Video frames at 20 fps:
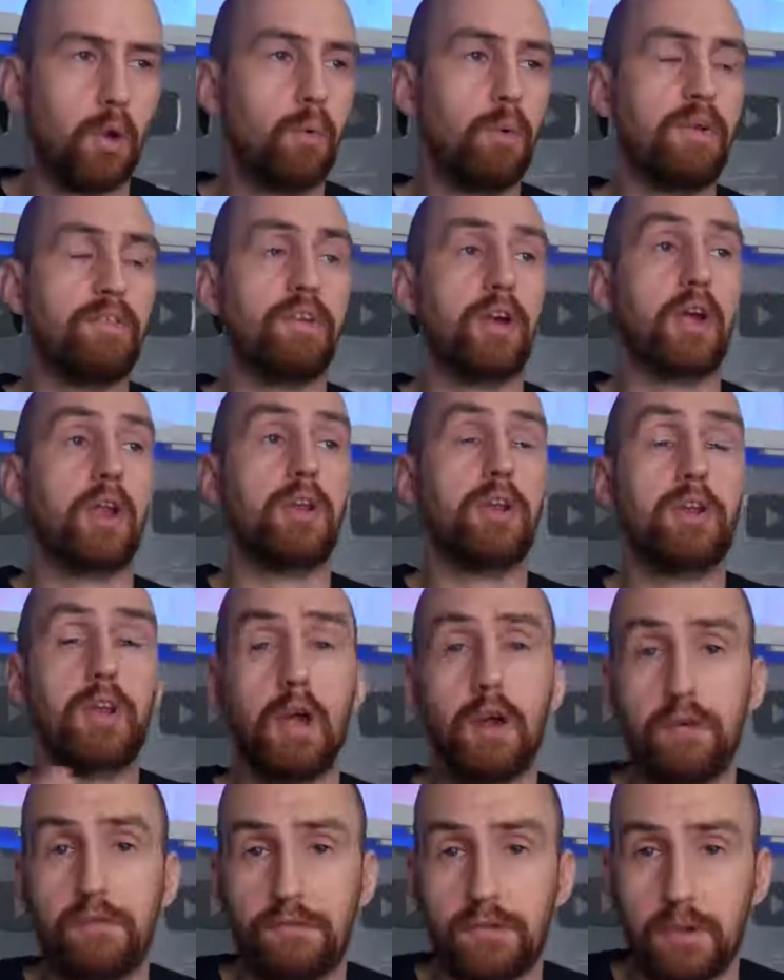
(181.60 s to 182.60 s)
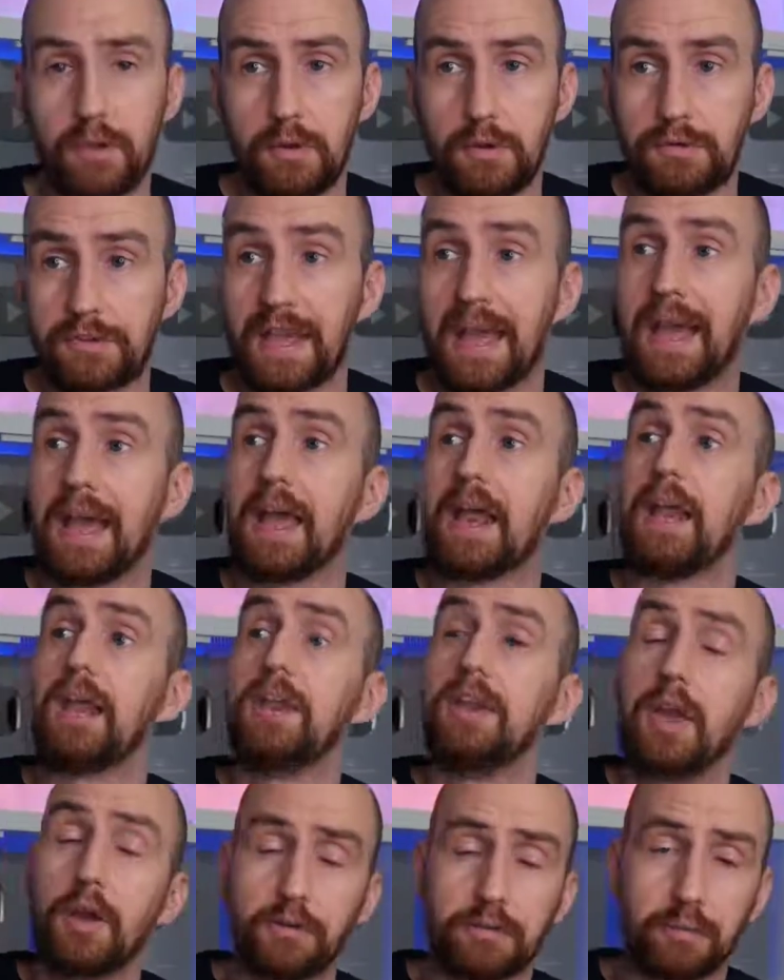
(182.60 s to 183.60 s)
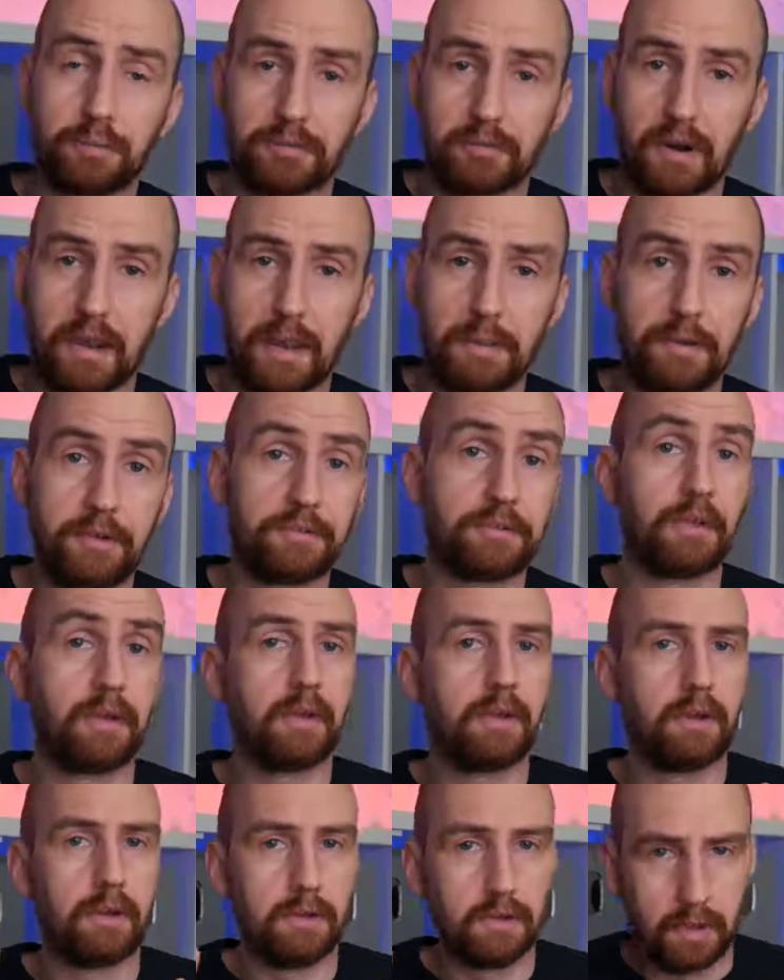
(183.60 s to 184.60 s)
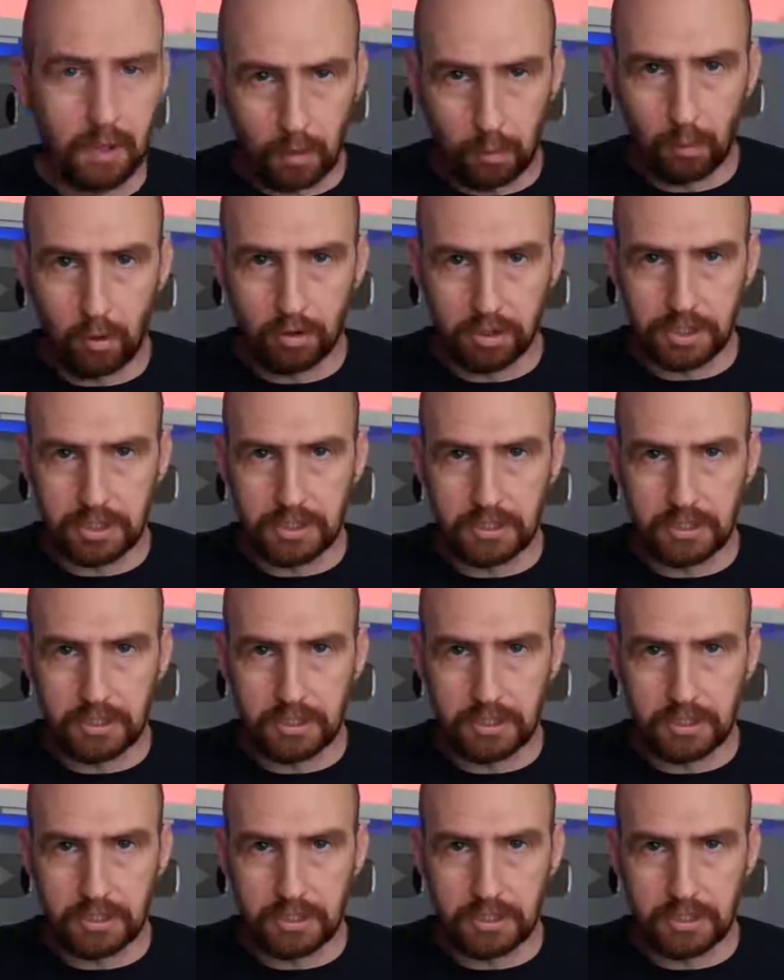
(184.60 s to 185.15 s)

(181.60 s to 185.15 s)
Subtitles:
with no views, no subscribers, no watch